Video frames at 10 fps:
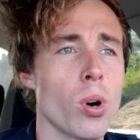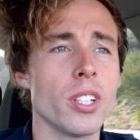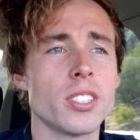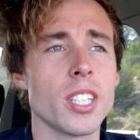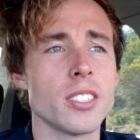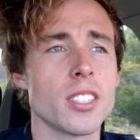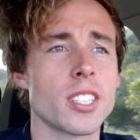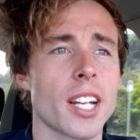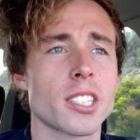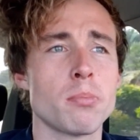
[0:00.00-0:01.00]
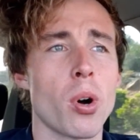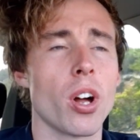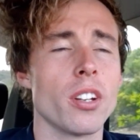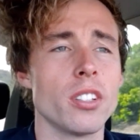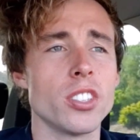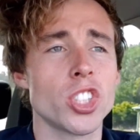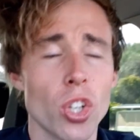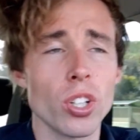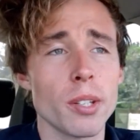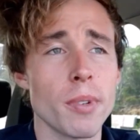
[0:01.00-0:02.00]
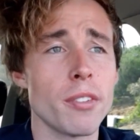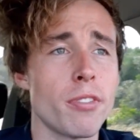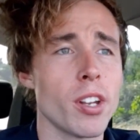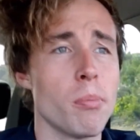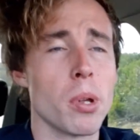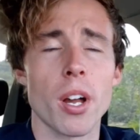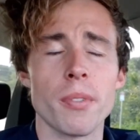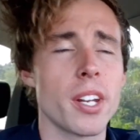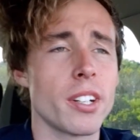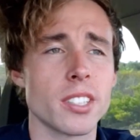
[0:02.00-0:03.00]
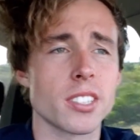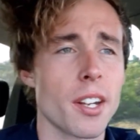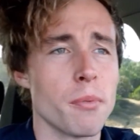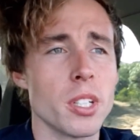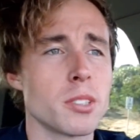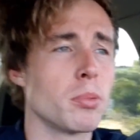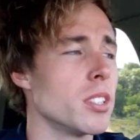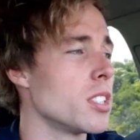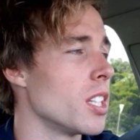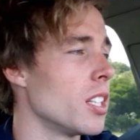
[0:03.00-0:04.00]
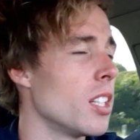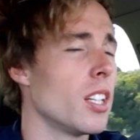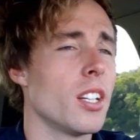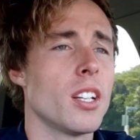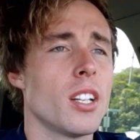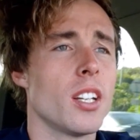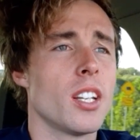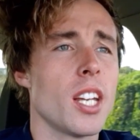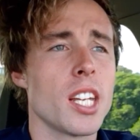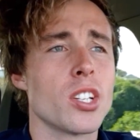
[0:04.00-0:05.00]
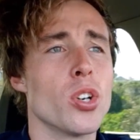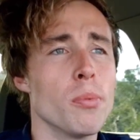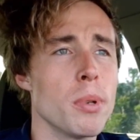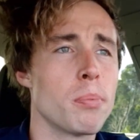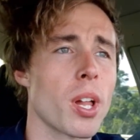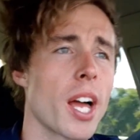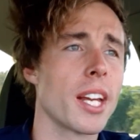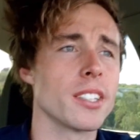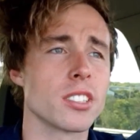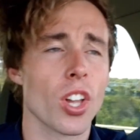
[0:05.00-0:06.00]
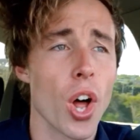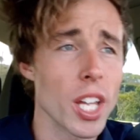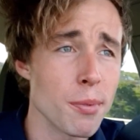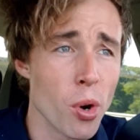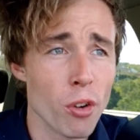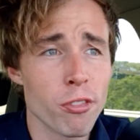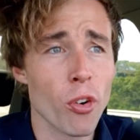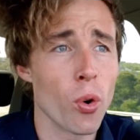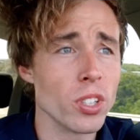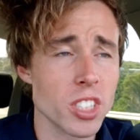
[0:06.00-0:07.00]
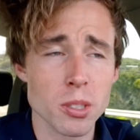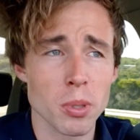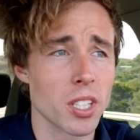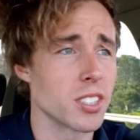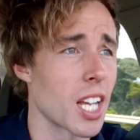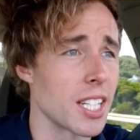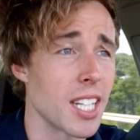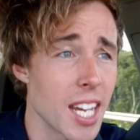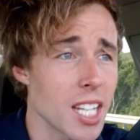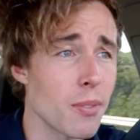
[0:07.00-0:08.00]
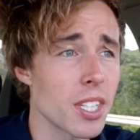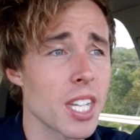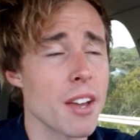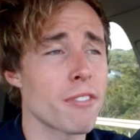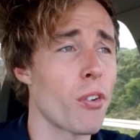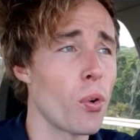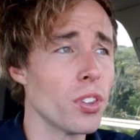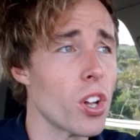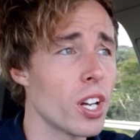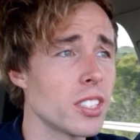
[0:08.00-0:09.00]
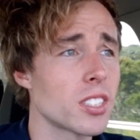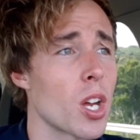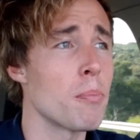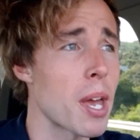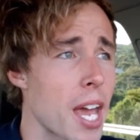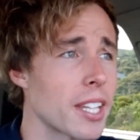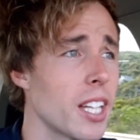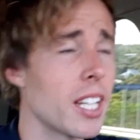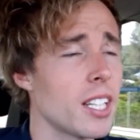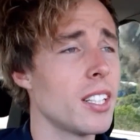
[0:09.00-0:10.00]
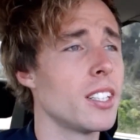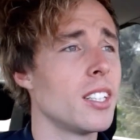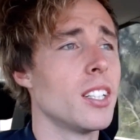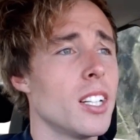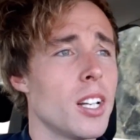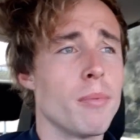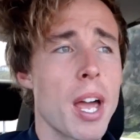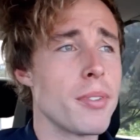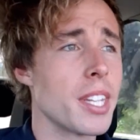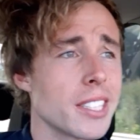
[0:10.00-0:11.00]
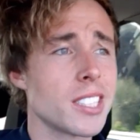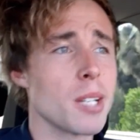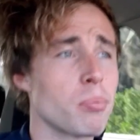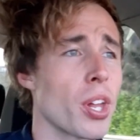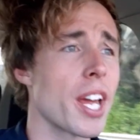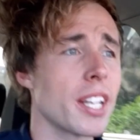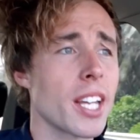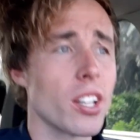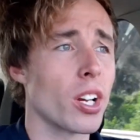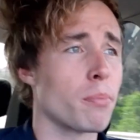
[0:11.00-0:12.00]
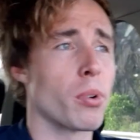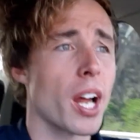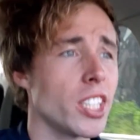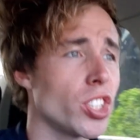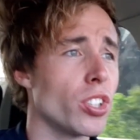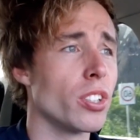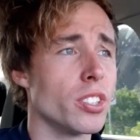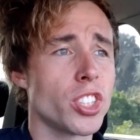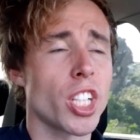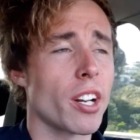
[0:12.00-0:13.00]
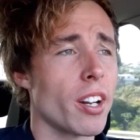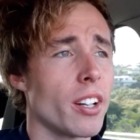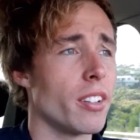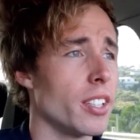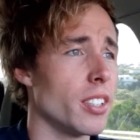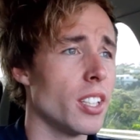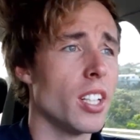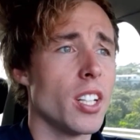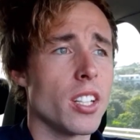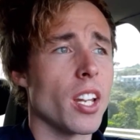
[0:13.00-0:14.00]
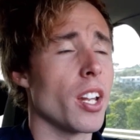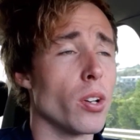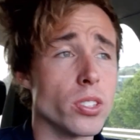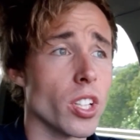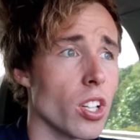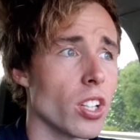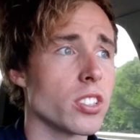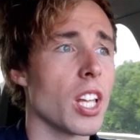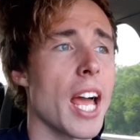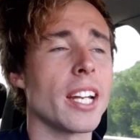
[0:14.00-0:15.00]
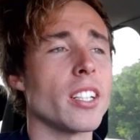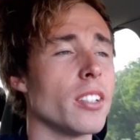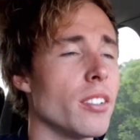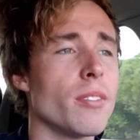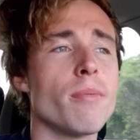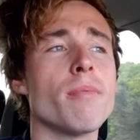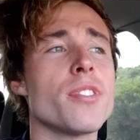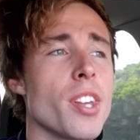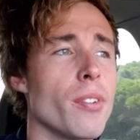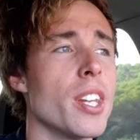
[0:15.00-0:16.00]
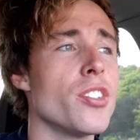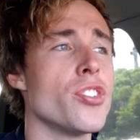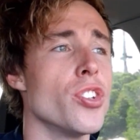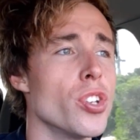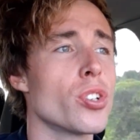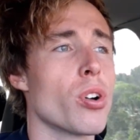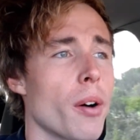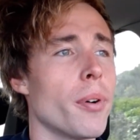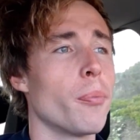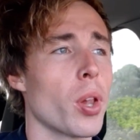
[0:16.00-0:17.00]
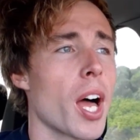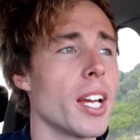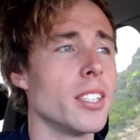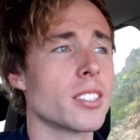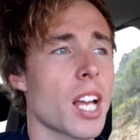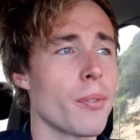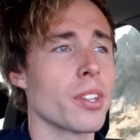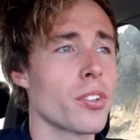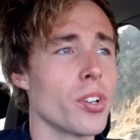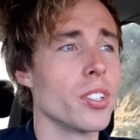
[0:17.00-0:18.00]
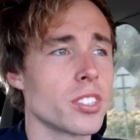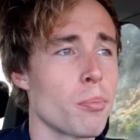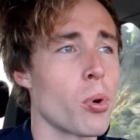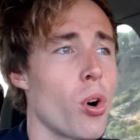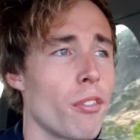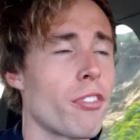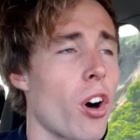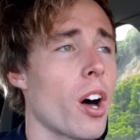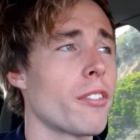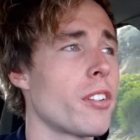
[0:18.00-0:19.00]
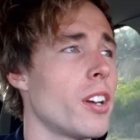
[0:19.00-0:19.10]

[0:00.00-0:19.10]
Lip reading: What is his exact spot? Surely midfield, but I'm hearing some whispers that he could be playing slightly more forward just because they need him in that forward line so badly. Maybe that's their plan, to get like Brayshaw and Chera, and they also lost Langdon. Some of these new crop of players coming through to support Fife.